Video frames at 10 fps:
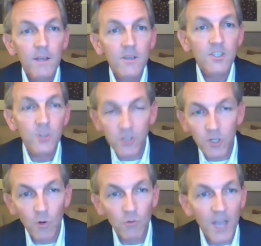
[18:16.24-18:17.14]

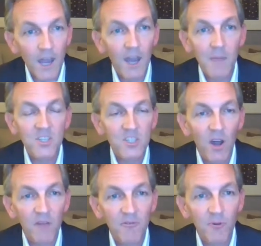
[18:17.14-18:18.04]
Surgical time is
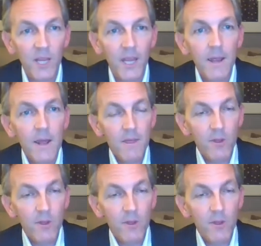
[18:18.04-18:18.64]
not free.